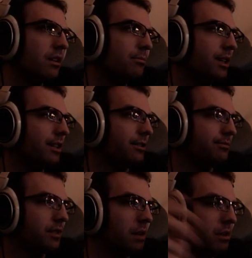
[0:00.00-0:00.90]
Yeah, no.
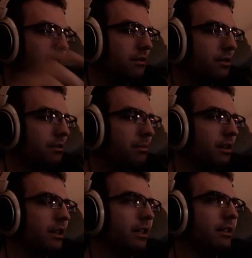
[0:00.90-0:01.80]
I mean, even just being
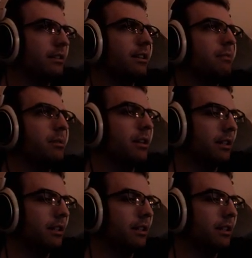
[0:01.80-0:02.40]
like a deadpan